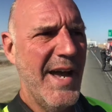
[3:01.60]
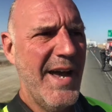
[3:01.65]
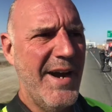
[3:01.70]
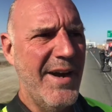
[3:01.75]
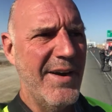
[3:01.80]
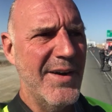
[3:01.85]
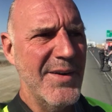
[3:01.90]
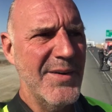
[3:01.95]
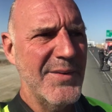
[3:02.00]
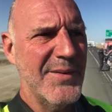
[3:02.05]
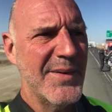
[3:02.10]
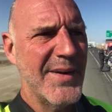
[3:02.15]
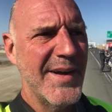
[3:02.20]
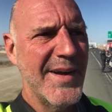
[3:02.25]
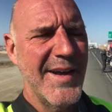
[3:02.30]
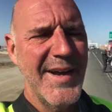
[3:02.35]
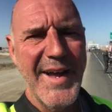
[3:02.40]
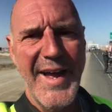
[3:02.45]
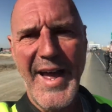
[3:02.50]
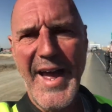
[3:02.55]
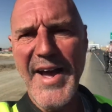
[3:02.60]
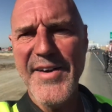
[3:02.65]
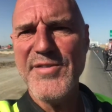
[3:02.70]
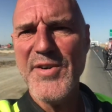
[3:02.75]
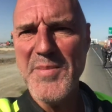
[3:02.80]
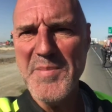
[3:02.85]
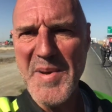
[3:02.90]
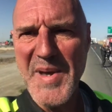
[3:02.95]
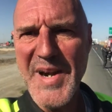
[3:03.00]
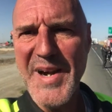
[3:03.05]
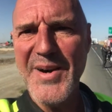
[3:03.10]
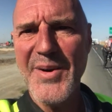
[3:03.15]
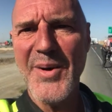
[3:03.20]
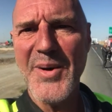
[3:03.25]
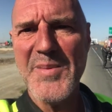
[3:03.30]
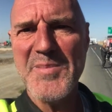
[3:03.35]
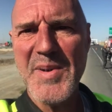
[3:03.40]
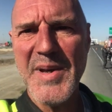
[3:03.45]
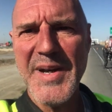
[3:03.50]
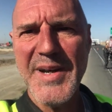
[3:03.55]
I don't know, half a minute
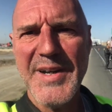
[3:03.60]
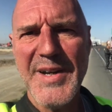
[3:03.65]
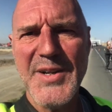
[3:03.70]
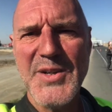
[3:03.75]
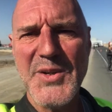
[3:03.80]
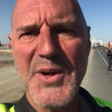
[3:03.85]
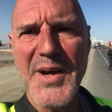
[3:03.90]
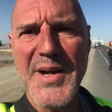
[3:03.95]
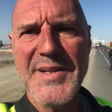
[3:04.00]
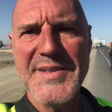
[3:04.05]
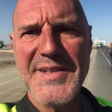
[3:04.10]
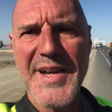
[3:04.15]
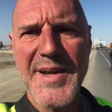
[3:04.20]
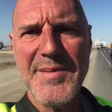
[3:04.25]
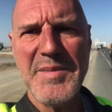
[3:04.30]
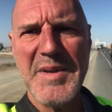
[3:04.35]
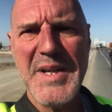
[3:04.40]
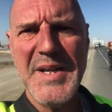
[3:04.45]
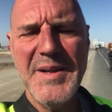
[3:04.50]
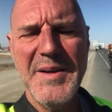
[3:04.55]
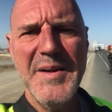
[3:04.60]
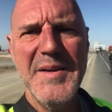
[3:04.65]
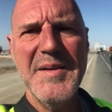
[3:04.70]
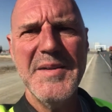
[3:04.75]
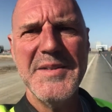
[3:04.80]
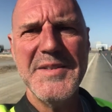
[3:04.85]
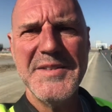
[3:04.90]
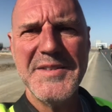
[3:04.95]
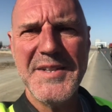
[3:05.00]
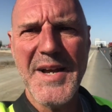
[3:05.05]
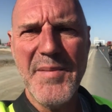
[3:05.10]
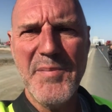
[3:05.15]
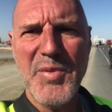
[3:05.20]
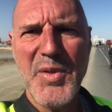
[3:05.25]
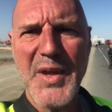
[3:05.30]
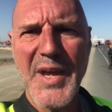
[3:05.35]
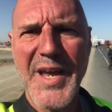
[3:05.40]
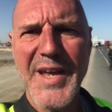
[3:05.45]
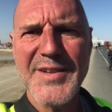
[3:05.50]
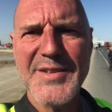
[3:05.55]
or a minute. It dawns on me,
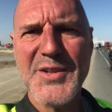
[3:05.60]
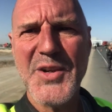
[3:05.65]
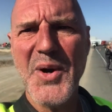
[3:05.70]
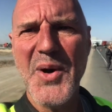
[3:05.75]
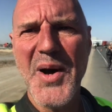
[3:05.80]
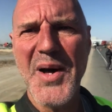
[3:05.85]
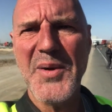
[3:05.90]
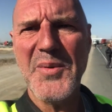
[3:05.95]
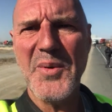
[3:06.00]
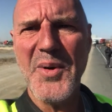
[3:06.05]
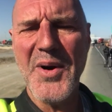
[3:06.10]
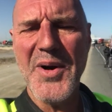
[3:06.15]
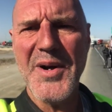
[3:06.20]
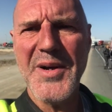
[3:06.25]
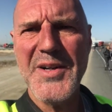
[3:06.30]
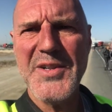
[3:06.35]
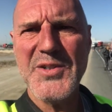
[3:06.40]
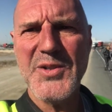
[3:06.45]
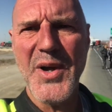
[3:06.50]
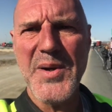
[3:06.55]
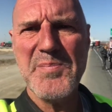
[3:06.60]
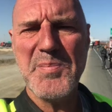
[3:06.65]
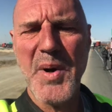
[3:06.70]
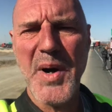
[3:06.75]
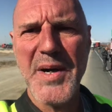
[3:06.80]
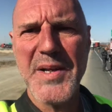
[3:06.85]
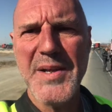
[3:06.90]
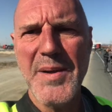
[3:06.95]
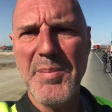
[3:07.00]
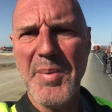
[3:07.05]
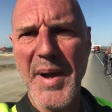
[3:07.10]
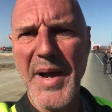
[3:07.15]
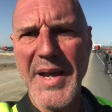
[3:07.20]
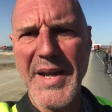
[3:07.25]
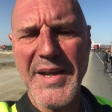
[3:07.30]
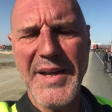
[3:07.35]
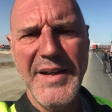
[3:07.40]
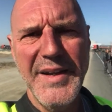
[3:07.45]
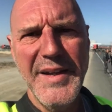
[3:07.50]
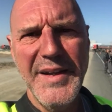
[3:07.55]
something has gone wrong. So I parked the
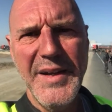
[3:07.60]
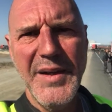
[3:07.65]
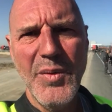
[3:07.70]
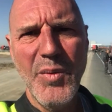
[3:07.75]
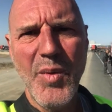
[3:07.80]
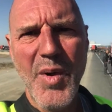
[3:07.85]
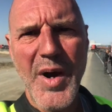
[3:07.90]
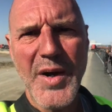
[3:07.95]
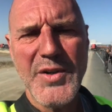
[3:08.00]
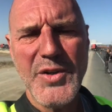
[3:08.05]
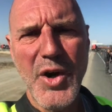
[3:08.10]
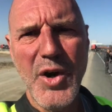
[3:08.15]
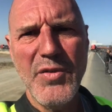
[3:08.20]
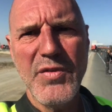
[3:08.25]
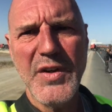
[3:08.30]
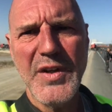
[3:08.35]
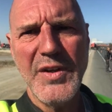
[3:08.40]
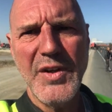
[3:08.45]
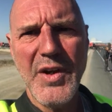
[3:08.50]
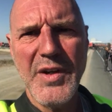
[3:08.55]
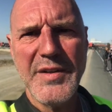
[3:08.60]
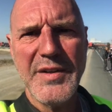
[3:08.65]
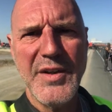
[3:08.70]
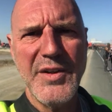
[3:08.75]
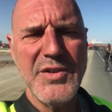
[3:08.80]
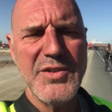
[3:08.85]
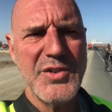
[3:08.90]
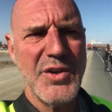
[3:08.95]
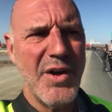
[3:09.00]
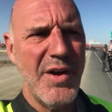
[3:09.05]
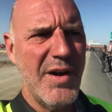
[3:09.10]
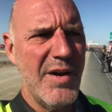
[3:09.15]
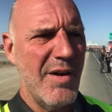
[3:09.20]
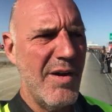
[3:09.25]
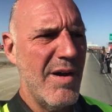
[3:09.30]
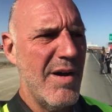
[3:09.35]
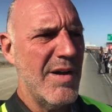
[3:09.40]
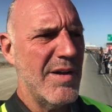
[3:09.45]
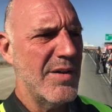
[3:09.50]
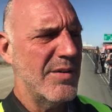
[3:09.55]
bike, walked over and looked, and saw
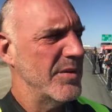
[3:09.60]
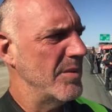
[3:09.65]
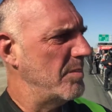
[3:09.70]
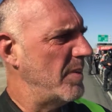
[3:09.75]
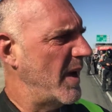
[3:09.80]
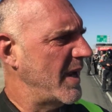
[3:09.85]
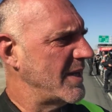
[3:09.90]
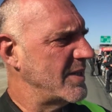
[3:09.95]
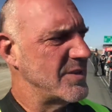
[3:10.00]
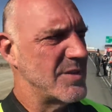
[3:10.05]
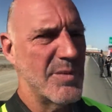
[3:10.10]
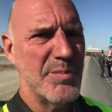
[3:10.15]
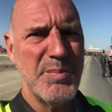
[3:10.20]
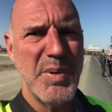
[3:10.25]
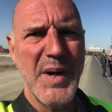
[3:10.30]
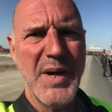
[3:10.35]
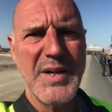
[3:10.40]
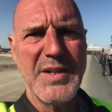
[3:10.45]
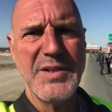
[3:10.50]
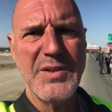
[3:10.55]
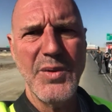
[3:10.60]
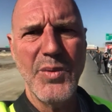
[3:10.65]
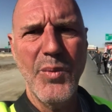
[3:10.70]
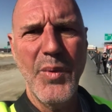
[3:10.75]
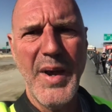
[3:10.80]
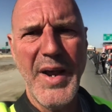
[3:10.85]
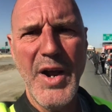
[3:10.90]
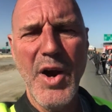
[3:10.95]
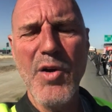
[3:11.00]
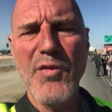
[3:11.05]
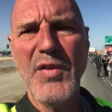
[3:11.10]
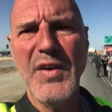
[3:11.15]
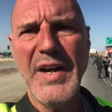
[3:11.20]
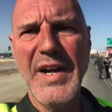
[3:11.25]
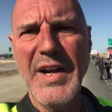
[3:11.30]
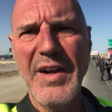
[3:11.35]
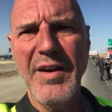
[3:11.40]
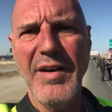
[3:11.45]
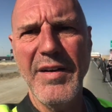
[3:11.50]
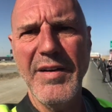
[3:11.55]
all the bikes parked way over
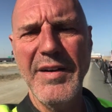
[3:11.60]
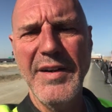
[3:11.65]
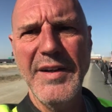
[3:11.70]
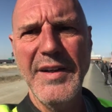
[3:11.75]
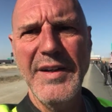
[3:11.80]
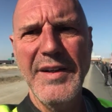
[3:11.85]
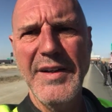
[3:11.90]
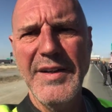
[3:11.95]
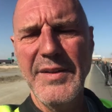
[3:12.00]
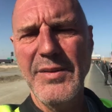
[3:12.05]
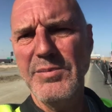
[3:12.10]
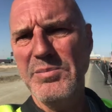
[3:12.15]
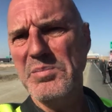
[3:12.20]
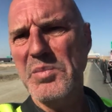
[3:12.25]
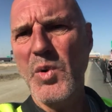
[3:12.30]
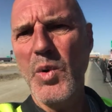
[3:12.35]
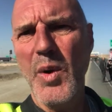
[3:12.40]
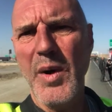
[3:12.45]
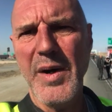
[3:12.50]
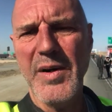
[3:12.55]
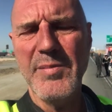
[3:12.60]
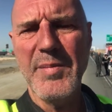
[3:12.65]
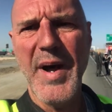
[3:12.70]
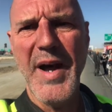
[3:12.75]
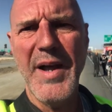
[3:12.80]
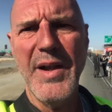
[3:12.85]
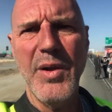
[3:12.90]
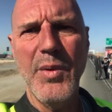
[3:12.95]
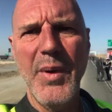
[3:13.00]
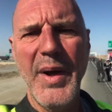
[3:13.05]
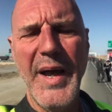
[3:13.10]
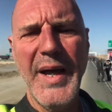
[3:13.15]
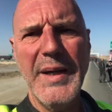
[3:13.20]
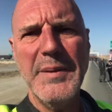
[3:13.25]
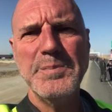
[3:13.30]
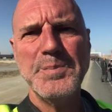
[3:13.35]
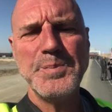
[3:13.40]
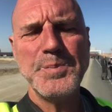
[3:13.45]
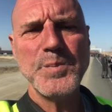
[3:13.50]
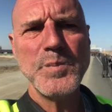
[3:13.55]
here, quarter mile
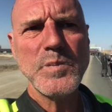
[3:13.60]
away.